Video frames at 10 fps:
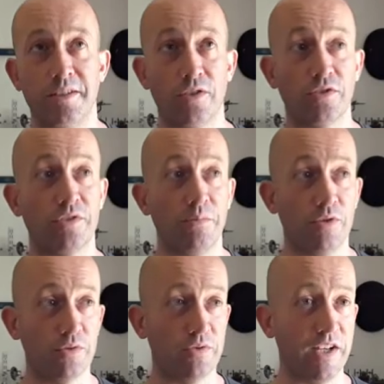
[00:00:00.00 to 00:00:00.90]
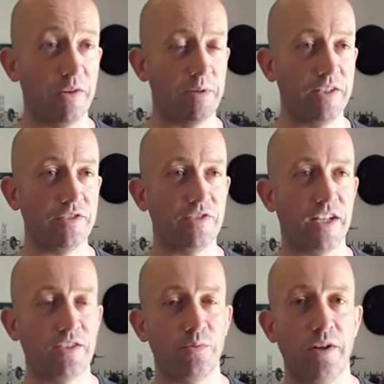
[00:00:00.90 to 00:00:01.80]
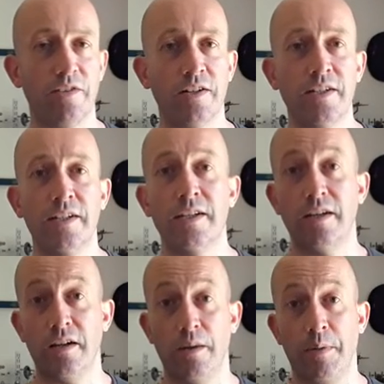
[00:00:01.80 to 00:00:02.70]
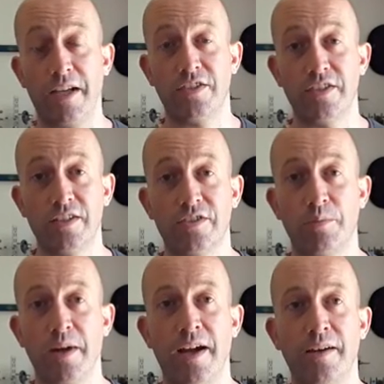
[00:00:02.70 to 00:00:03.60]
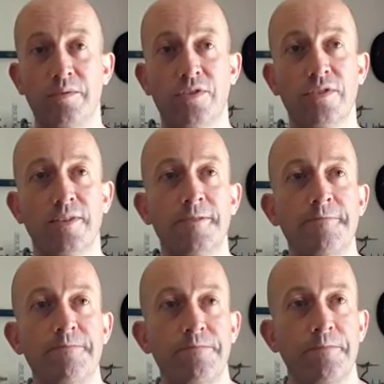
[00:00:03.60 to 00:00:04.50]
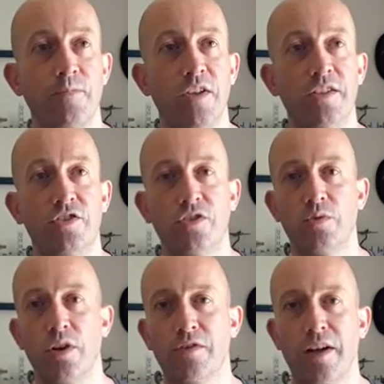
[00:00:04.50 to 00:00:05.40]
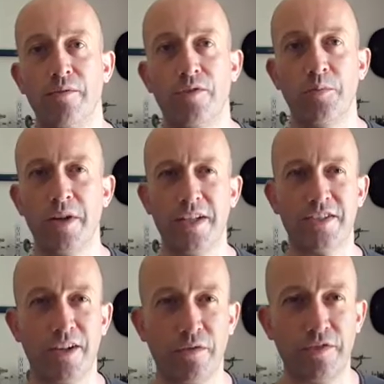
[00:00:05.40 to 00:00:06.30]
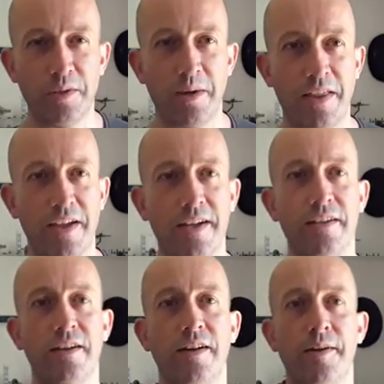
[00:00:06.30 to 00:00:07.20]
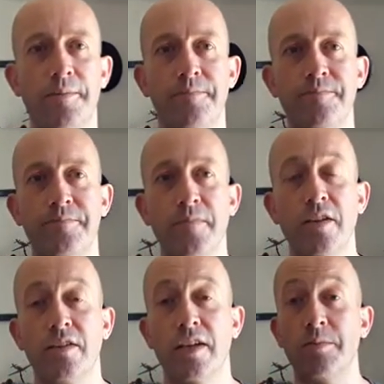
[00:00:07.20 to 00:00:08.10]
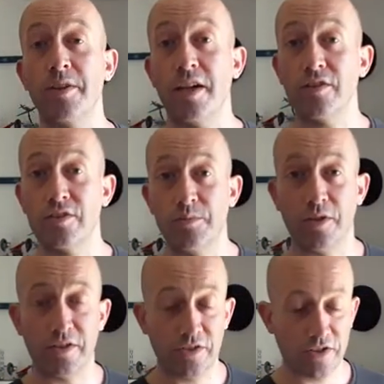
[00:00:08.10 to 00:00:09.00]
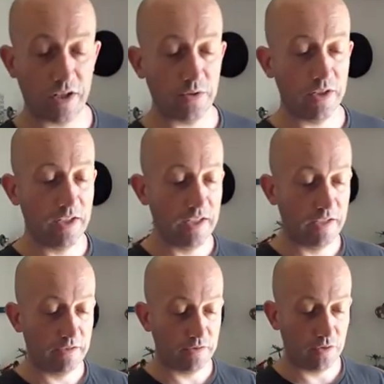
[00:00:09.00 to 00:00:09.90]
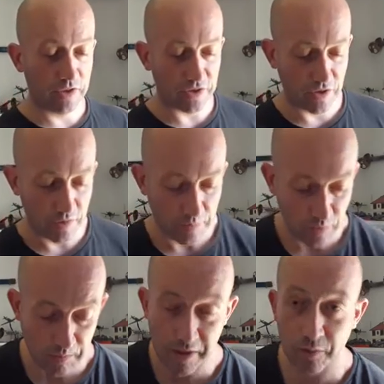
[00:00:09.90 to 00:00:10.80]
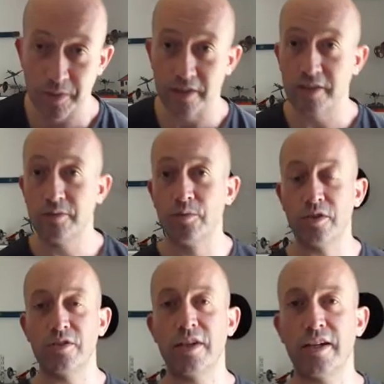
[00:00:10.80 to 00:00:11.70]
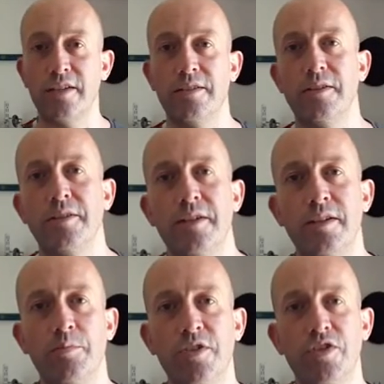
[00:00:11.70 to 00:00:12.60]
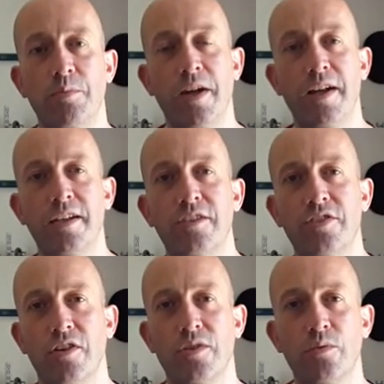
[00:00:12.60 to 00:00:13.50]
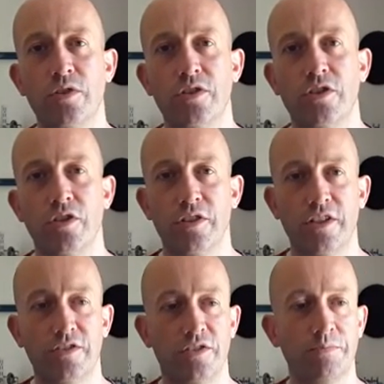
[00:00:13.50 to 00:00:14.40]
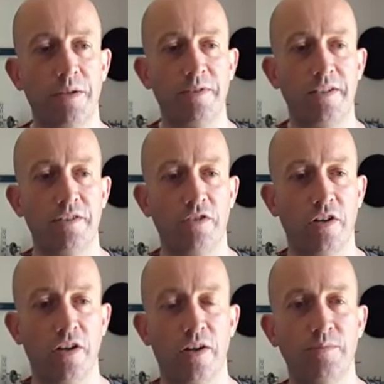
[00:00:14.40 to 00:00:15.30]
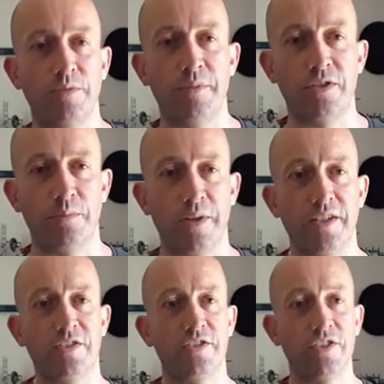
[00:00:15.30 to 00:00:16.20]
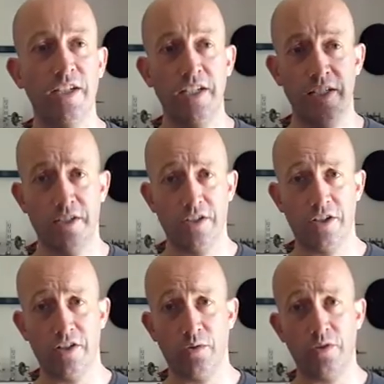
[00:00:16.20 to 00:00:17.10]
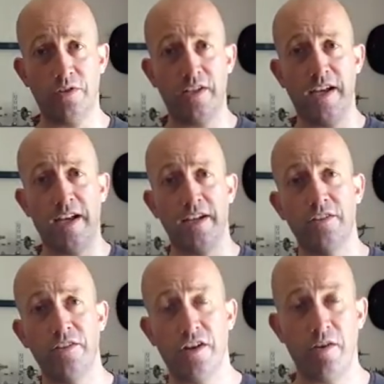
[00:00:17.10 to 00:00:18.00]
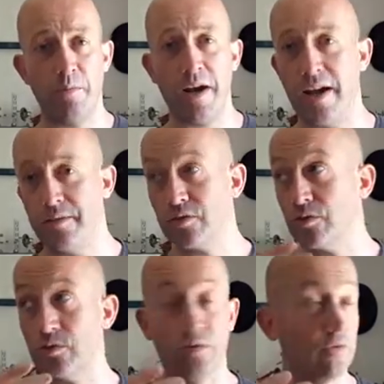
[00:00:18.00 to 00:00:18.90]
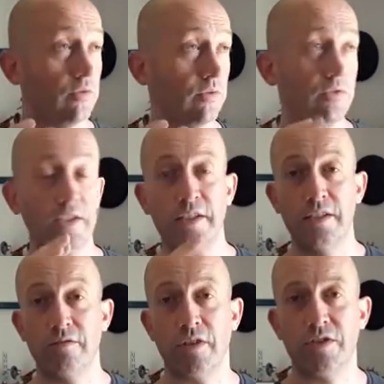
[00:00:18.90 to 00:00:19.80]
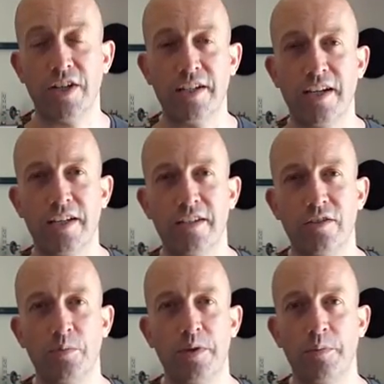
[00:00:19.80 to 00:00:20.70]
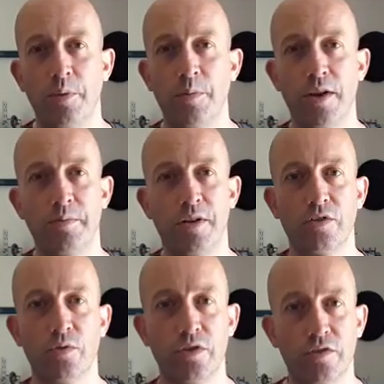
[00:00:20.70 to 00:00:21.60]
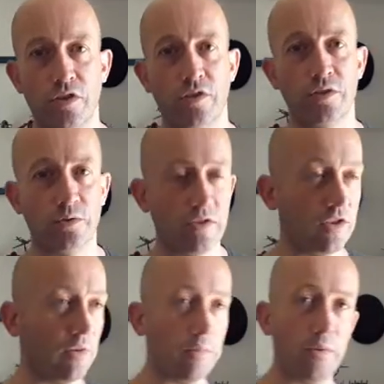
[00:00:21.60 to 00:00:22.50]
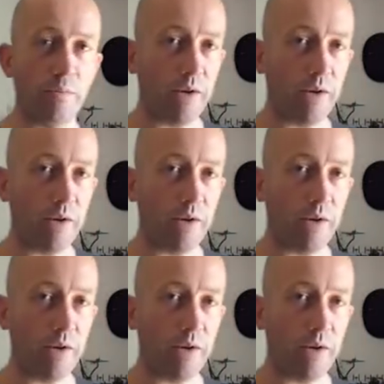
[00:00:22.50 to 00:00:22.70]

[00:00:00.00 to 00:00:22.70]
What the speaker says: lots of models, airplanes and tanks, whatever, are plastic, so perhaps it's just where I've come from, but that's how I feel about that. They can be customised. So, for example, a metal mini, what you get in the blister pack is kind of what you got. You can maybe you've got arms and bits and pieces. You can alter the angle of the arm perhaps, or rotate the head a little bit, but pretty much what you've got is what you've got. But with